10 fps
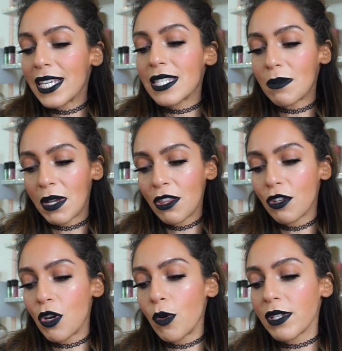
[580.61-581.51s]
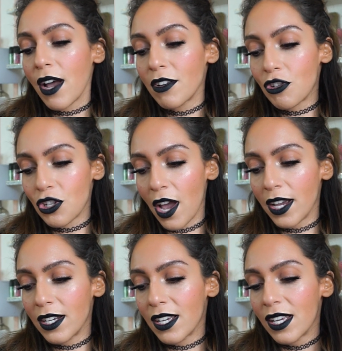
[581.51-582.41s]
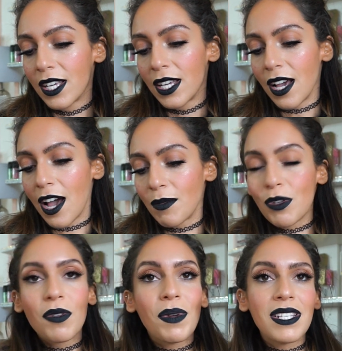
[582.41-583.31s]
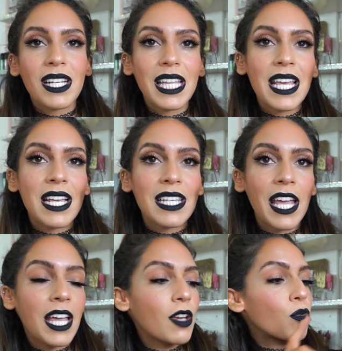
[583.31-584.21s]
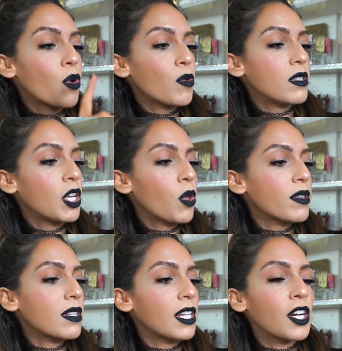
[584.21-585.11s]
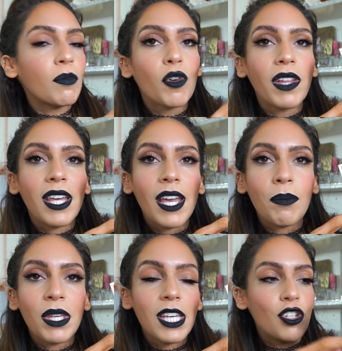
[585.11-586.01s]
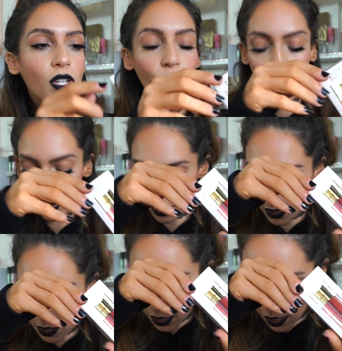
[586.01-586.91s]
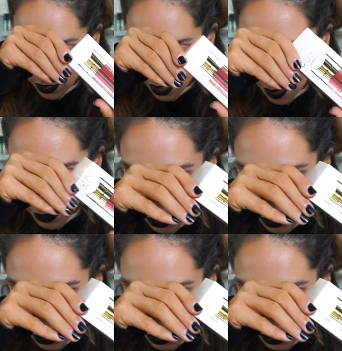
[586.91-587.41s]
Smith knows how to shine. Um, so there basically is a rosy gloss in here. I'm more of like a pinky shimmery gloss. And did I say how